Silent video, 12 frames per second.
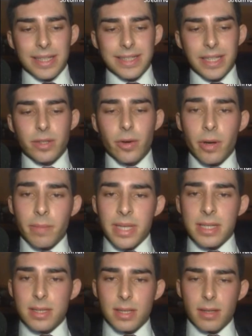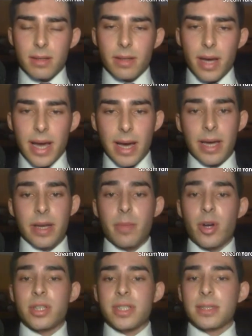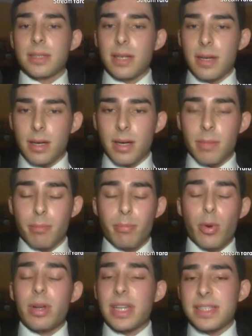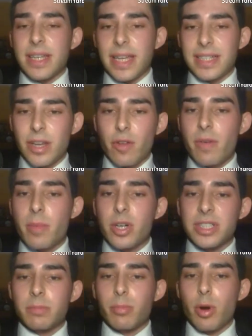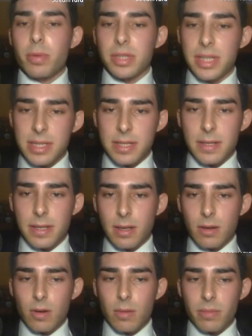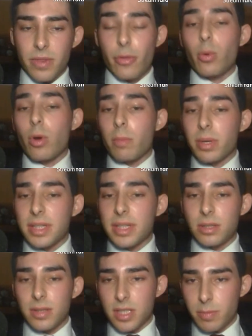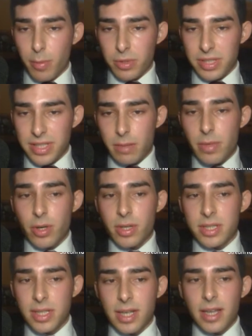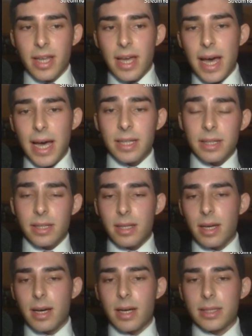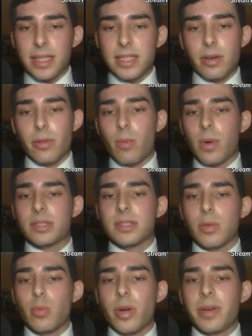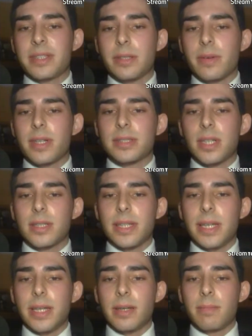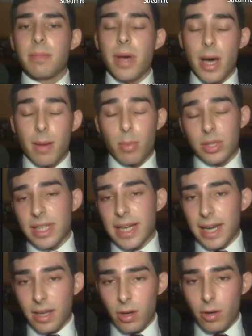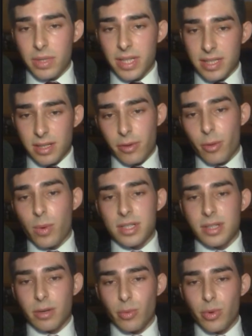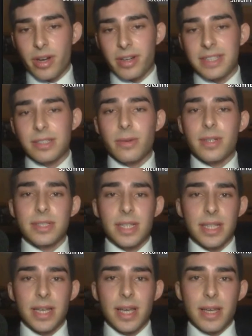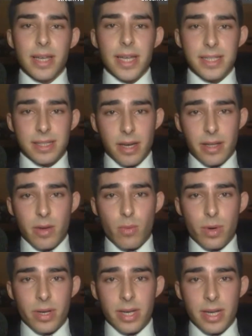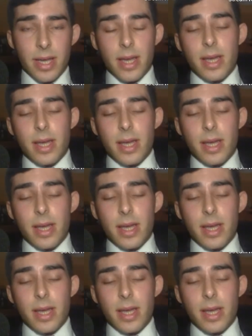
determines an emergent, let's say, a set of emergent properties. Through competition, these properties emerge, and these are the ones that we are interested in political economy. These are the ones that we are interested in study when